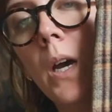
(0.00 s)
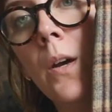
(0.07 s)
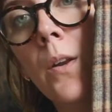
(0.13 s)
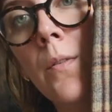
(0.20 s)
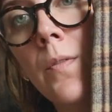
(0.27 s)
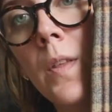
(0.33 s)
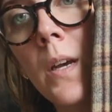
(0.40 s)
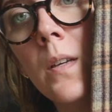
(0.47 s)
out
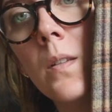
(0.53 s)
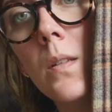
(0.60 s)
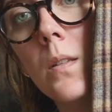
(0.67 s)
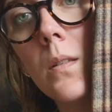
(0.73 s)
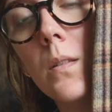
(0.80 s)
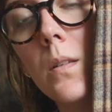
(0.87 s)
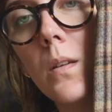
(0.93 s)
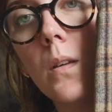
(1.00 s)
of
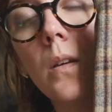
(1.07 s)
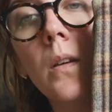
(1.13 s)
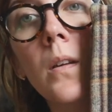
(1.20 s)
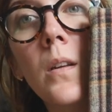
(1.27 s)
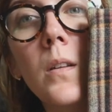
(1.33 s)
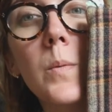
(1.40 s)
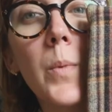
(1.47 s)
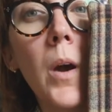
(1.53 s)
this,
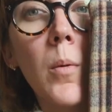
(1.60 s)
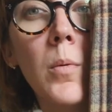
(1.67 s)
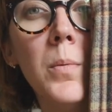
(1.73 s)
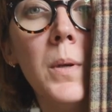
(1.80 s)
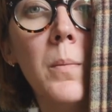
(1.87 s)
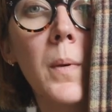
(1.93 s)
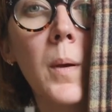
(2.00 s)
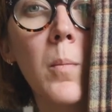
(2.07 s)
and it's
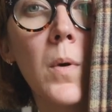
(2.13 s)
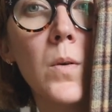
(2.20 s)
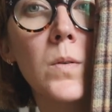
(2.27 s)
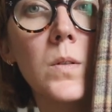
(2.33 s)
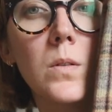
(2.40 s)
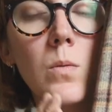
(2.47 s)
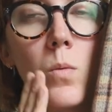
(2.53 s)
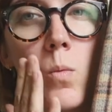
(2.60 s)
probably my
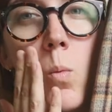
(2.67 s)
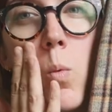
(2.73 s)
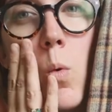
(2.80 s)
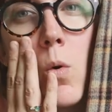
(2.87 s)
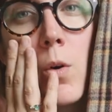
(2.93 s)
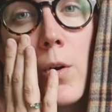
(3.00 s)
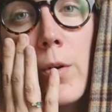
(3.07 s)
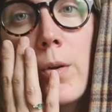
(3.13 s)
most
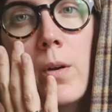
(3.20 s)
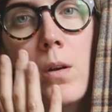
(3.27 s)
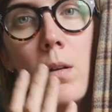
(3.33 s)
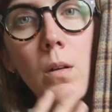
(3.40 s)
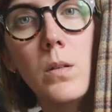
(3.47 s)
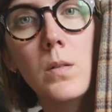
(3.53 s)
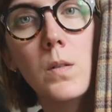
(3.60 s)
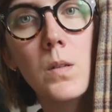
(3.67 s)
worn
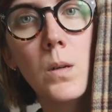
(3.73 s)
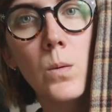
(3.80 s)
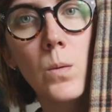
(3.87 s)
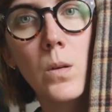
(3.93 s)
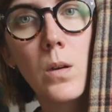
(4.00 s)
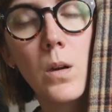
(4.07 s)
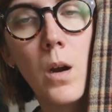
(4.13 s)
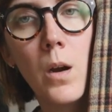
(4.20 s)

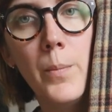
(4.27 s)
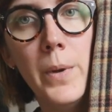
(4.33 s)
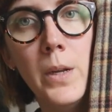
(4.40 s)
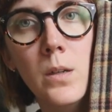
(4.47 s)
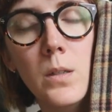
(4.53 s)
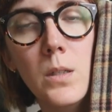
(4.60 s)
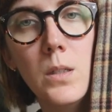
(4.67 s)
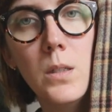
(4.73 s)
sewn
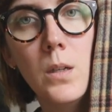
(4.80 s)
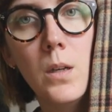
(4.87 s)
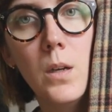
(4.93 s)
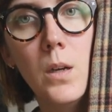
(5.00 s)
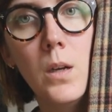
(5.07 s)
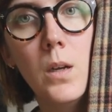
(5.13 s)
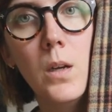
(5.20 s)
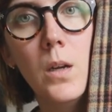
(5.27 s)
garment.
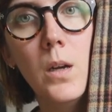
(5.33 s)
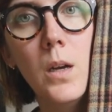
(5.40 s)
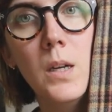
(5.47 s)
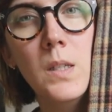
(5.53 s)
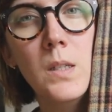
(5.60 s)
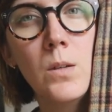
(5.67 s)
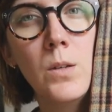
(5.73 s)
I